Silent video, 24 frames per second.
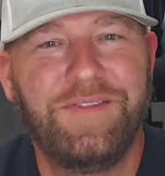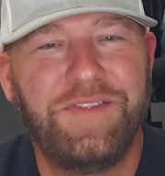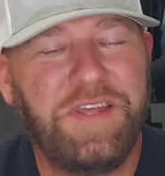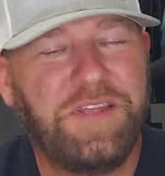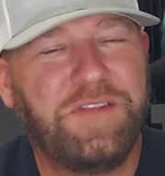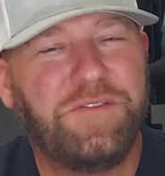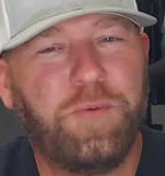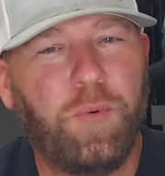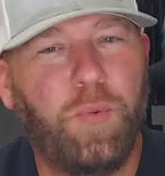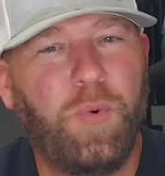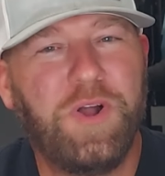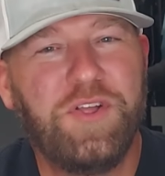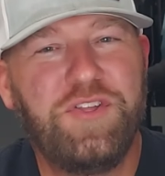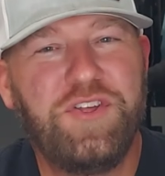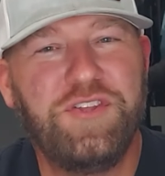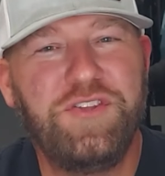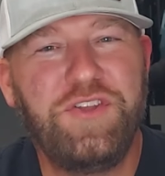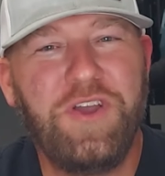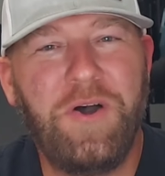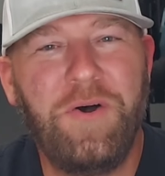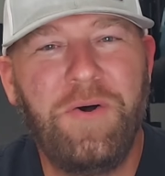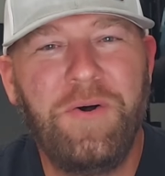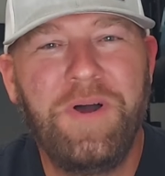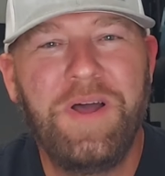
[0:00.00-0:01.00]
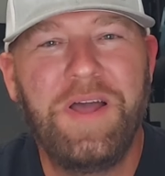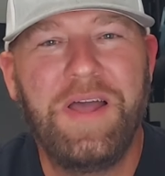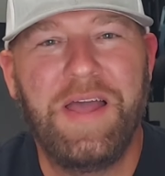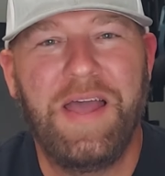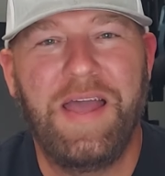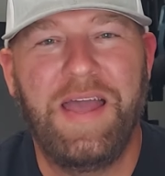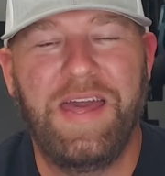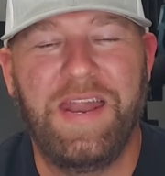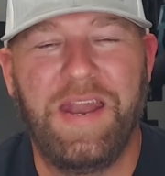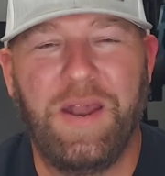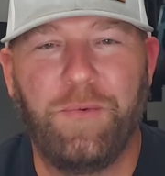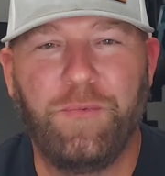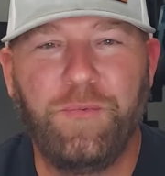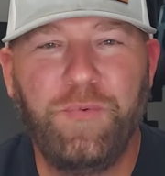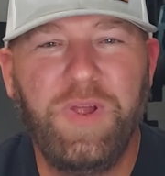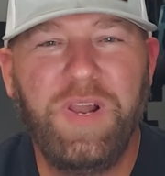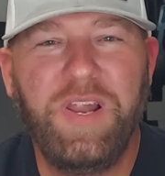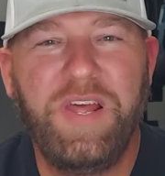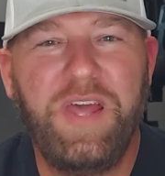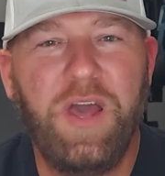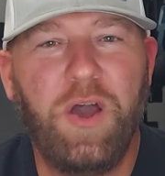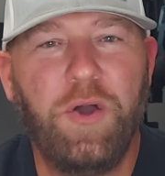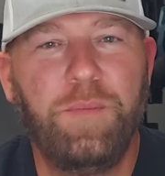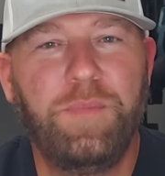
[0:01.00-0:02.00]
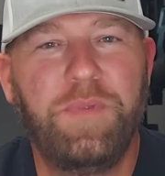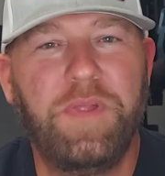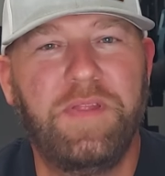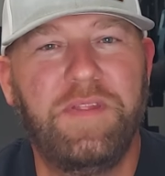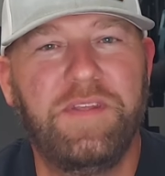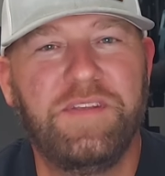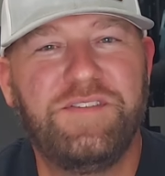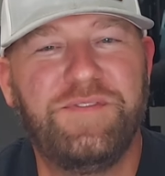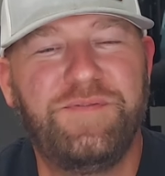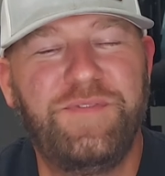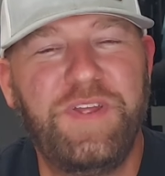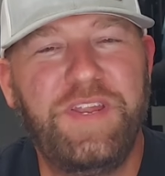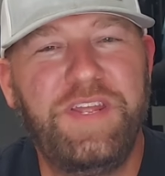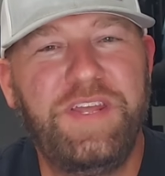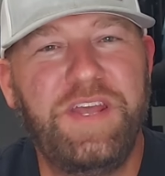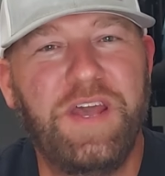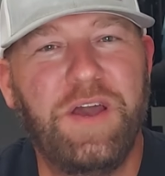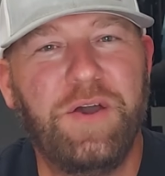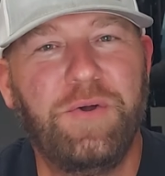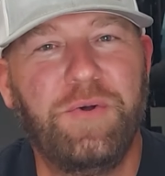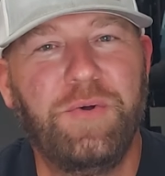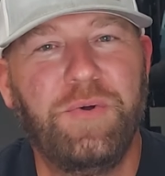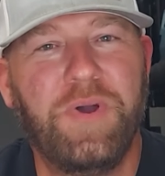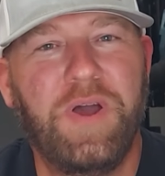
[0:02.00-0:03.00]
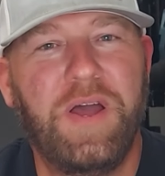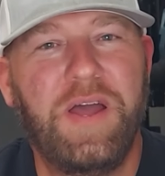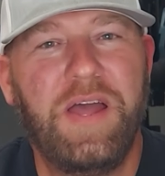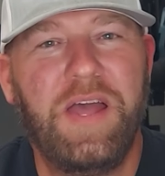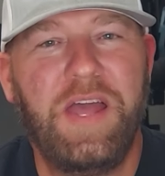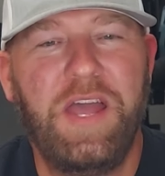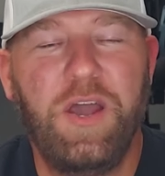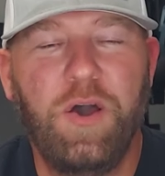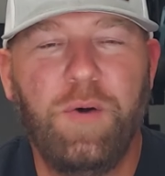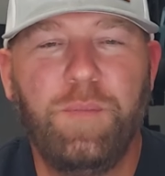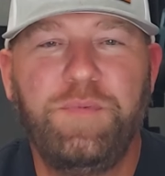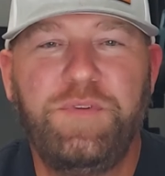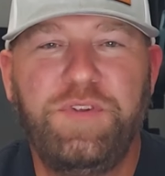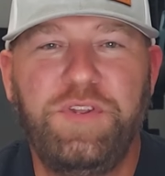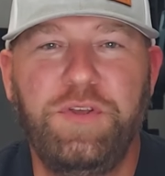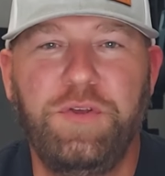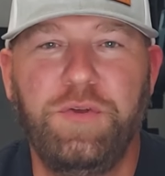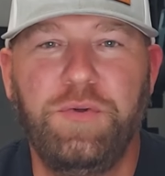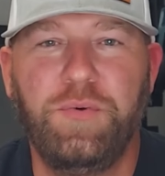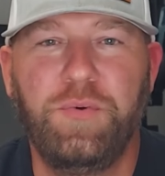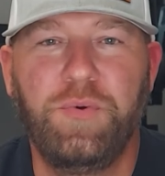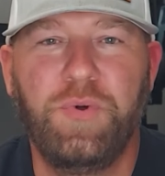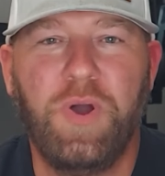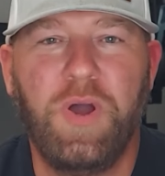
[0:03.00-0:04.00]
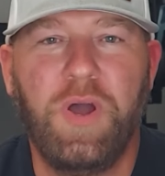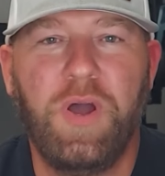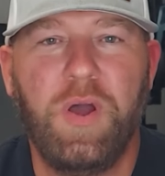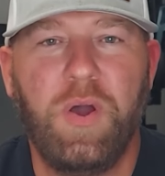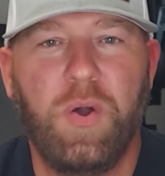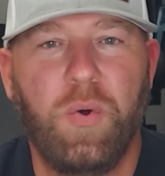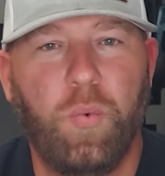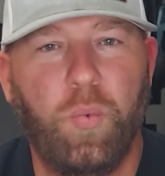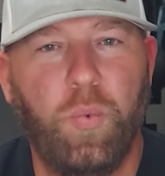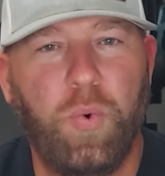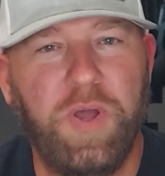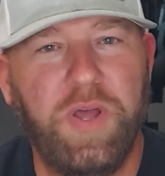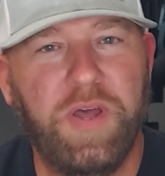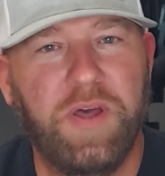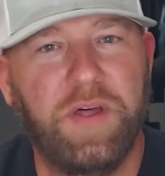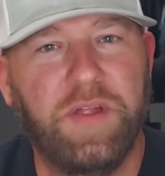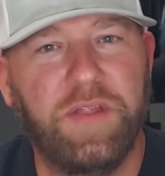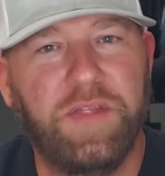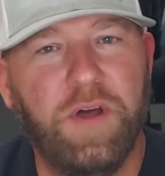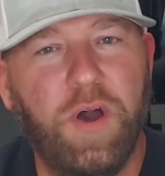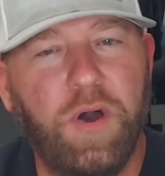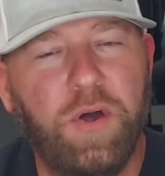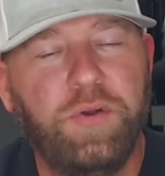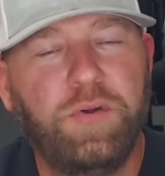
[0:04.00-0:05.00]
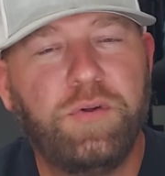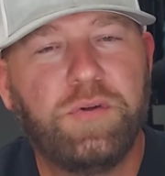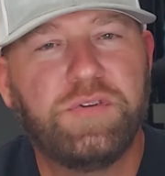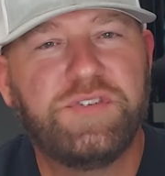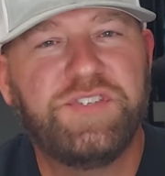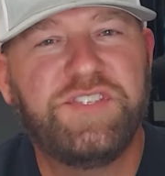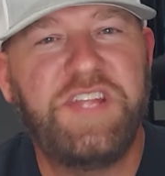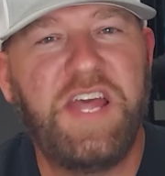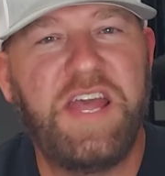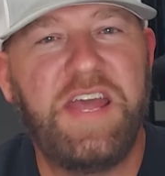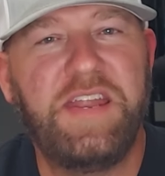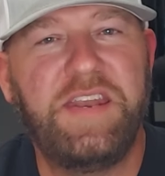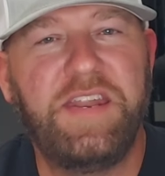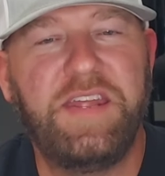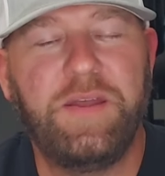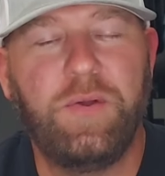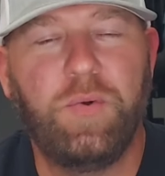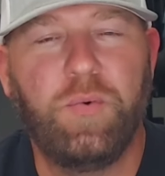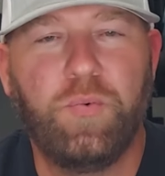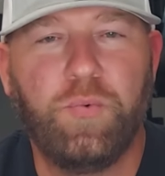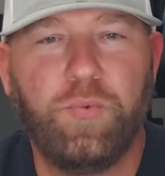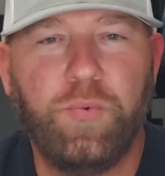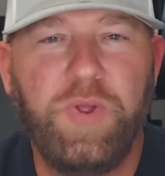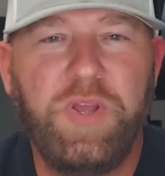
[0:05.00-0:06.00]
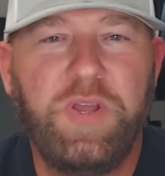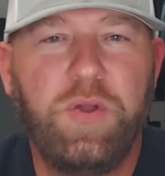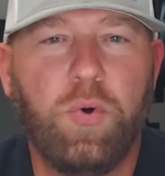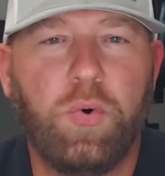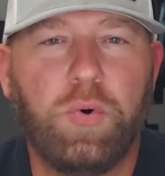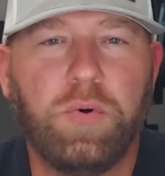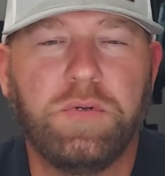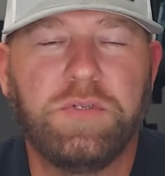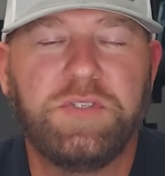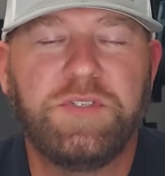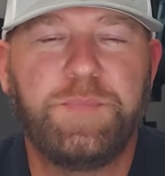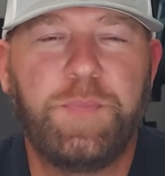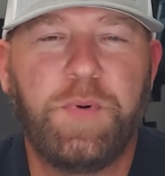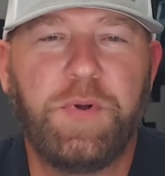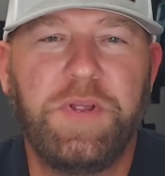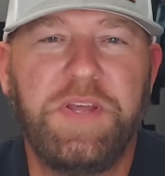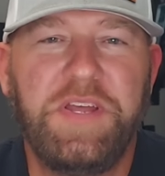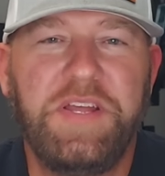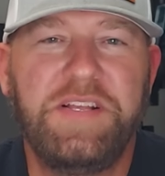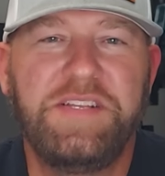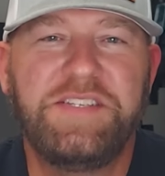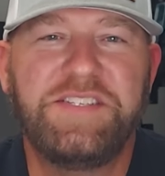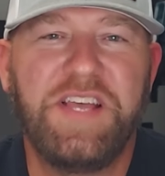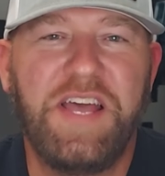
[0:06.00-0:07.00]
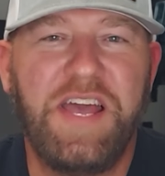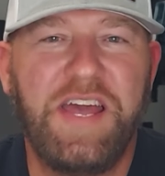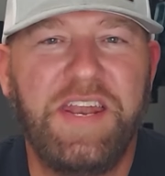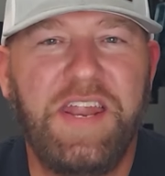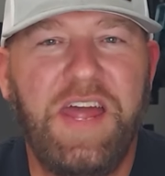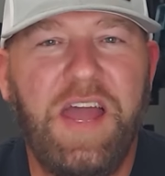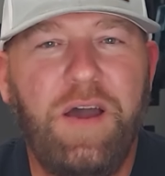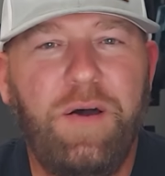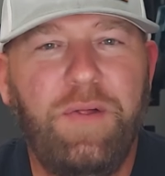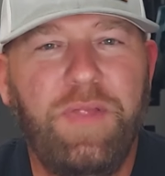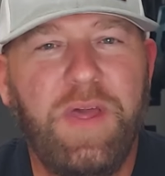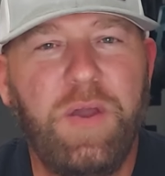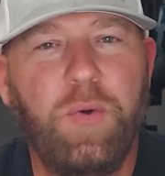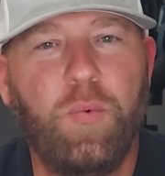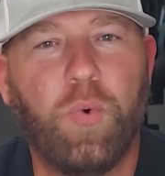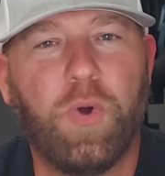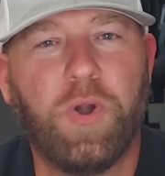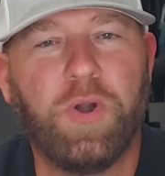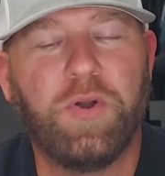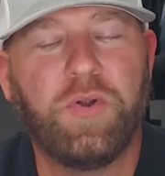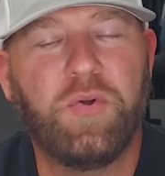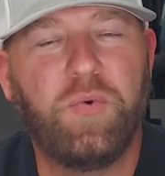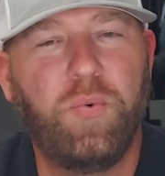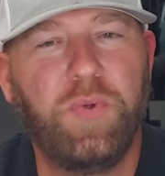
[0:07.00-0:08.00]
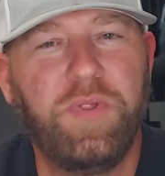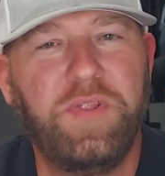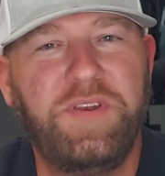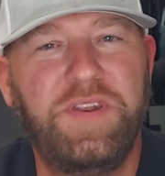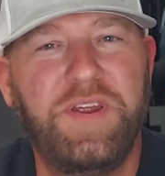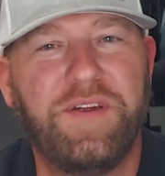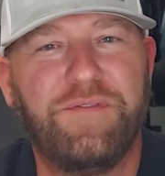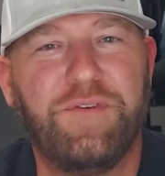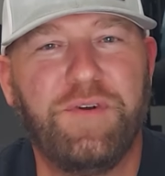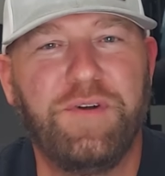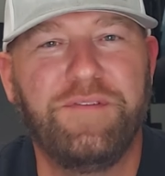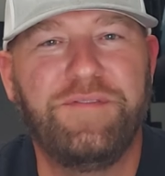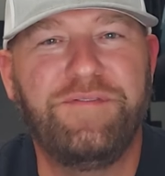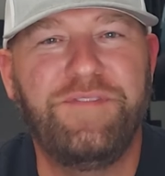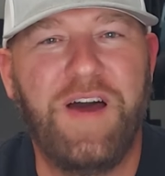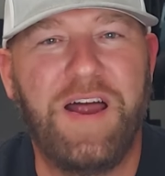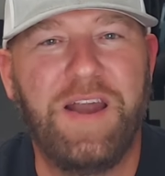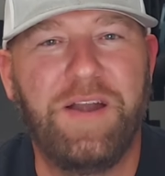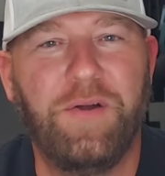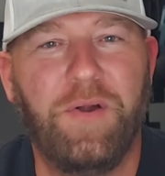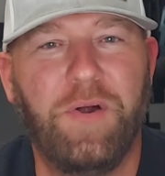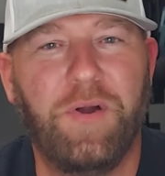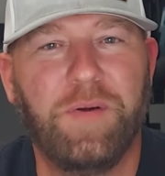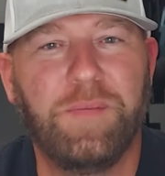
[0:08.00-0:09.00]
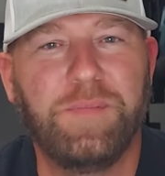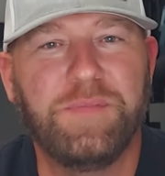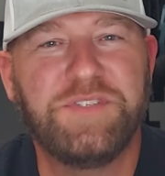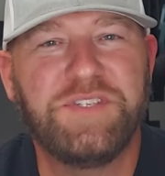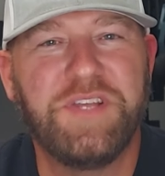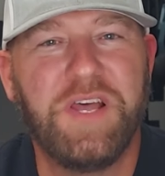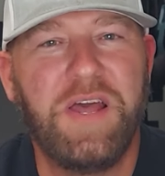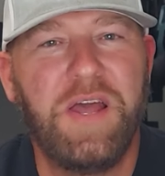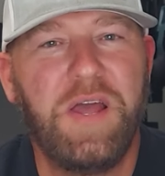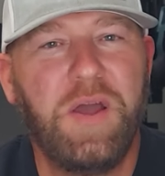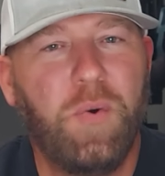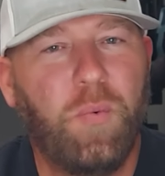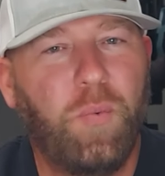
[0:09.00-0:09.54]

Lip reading: Thanks for watching, y'all, and I really hope that this video helped you with understanding recoil springs and how they work with different firearms.